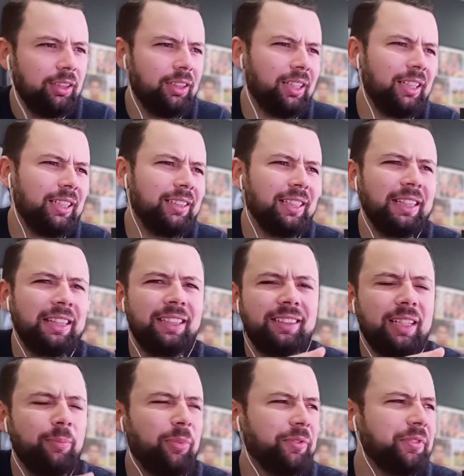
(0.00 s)
And this
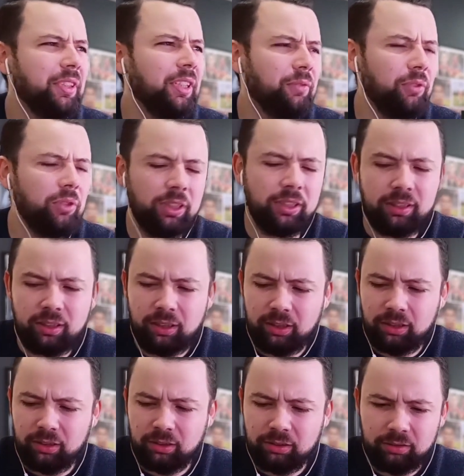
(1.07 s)
type of stuff, you just need,
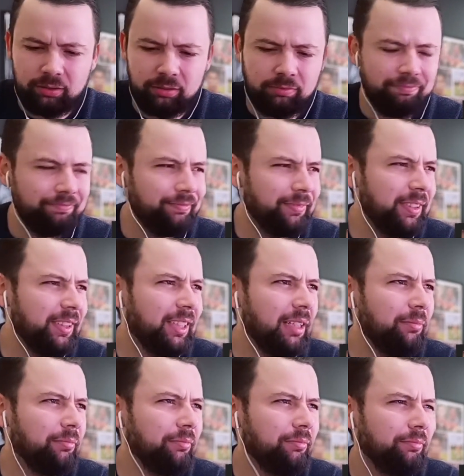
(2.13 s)
you know,
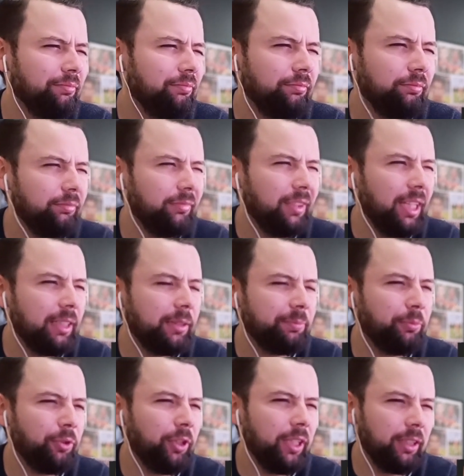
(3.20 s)
some nice
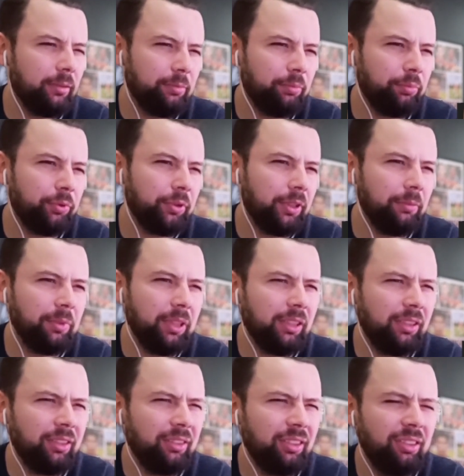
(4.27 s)
bread, put a bit.
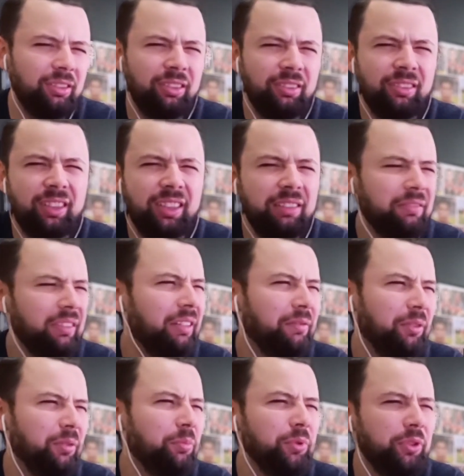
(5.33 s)
You don't even have
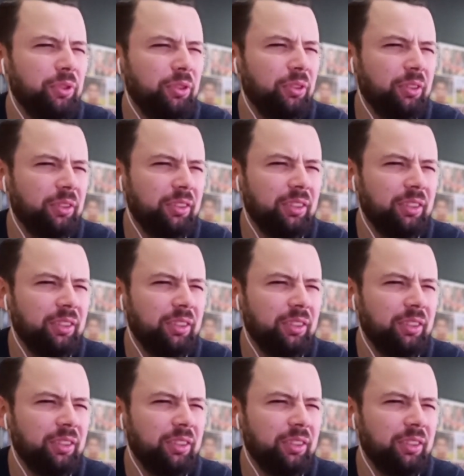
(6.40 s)
to put sauce.